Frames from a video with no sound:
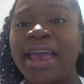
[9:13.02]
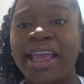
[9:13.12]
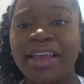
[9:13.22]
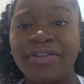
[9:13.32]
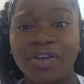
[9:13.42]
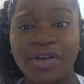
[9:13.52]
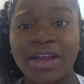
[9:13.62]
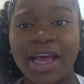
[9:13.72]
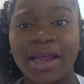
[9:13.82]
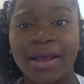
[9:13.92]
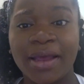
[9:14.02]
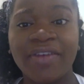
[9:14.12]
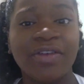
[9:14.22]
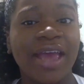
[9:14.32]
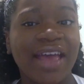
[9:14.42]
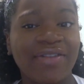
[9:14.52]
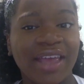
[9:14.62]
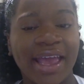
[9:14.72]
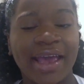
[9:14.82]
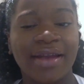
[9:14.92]
if you're not, if you haven't
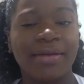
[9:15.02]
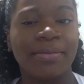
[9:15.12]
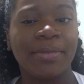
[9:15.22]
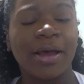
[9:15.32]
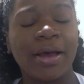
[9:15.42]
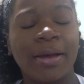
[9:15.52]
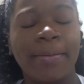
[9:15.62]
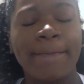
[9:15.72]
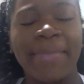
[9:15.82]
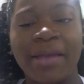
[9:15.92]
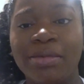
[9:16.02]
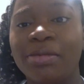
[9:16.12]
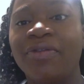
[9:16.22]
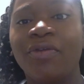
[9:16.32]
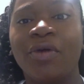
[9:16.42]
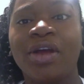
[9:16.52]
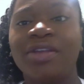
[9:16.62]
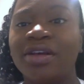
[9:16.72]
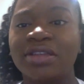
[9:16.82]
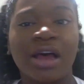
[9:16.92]
had a um, baby before,
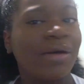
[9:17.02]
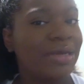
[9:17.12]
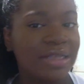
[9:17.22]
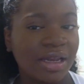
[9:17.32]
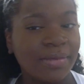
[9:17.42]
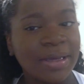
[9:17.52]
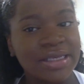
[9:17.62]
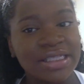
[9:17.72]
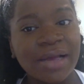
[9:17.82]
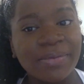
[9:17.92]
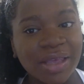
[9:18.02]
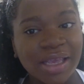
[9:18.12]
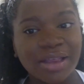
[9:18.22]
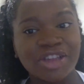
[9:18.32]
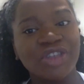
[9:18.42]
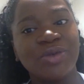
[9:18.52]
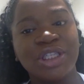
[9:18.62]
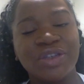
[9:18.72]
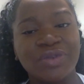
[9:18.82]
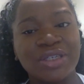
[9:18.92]
there's always going to be something that you
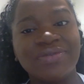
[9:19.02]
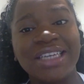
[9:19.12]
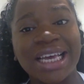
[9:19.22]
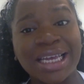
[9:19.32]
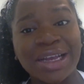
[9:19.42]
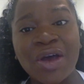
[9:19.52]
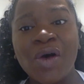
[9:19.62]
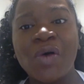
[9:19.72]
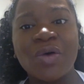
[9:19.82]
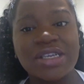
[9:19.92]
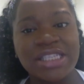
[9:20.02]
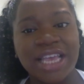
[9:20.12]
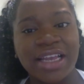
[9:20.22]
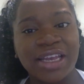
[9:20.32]
wish you would have done or said